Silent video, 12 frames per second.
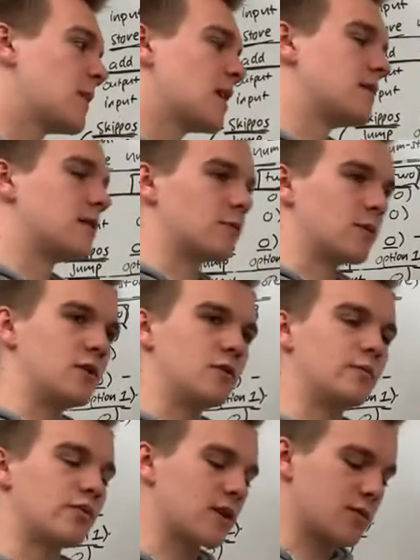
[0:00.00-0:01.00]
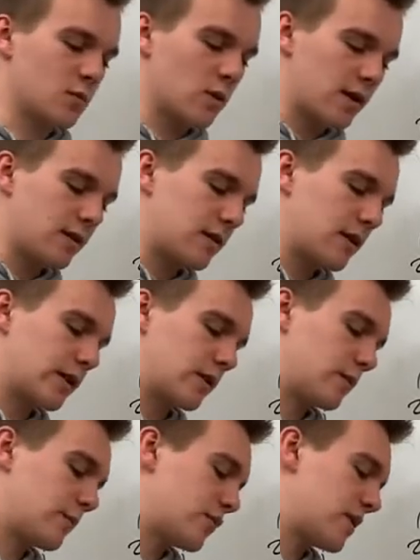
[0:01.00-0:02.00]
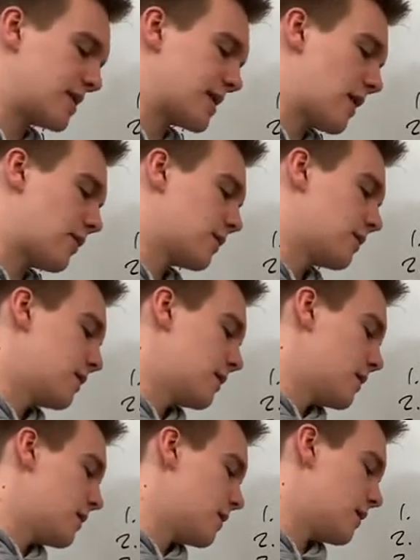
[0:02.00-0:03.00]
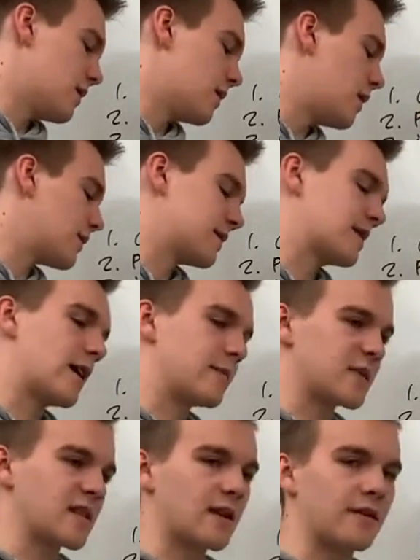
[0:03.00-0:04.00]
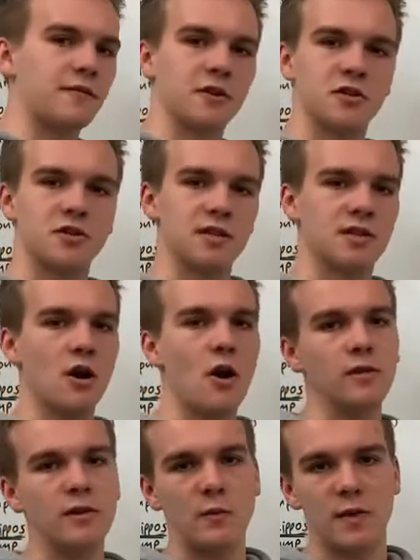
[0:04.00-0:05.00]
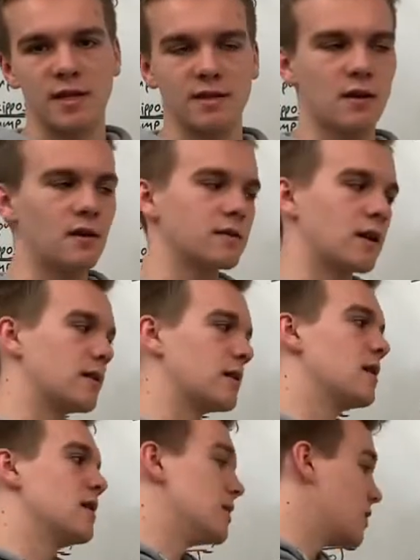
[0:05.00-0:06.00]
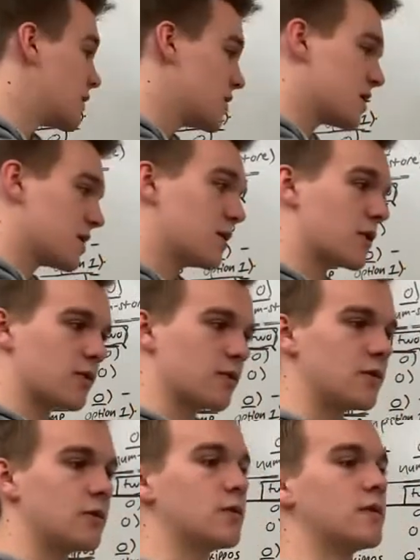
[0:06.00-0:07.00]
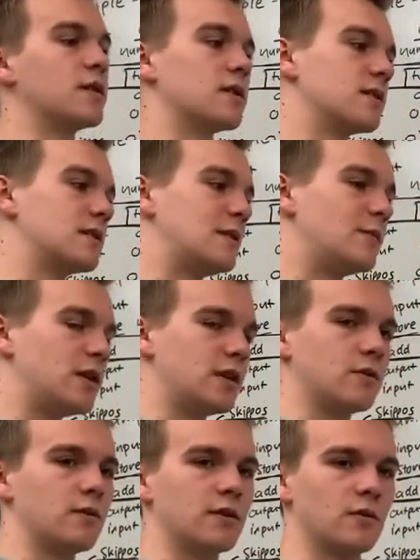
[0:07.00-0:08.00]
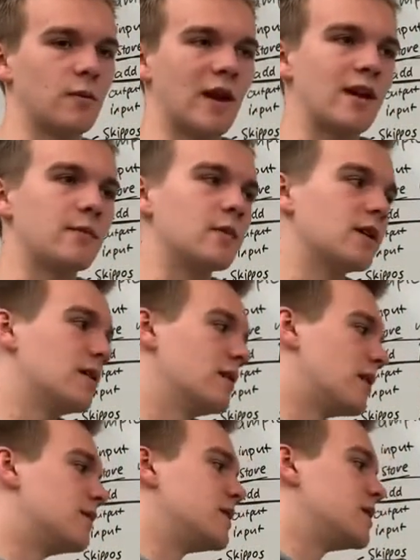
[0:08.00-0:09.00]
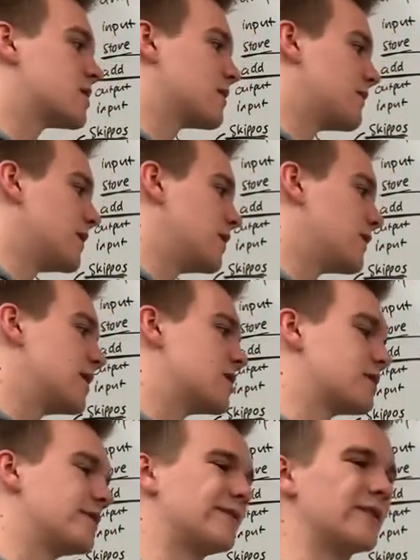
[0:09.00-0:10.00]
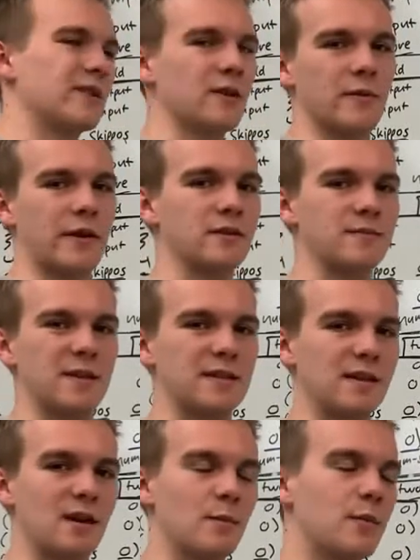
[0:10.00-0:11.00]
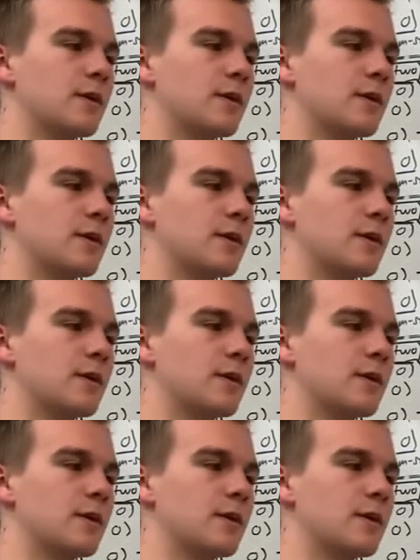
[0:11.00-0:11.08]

Then when you press run, it'll print out all the times that that function is called and what it's called on. You can just look through the CPU and the RAM of each configuration and figure out where it's messing up.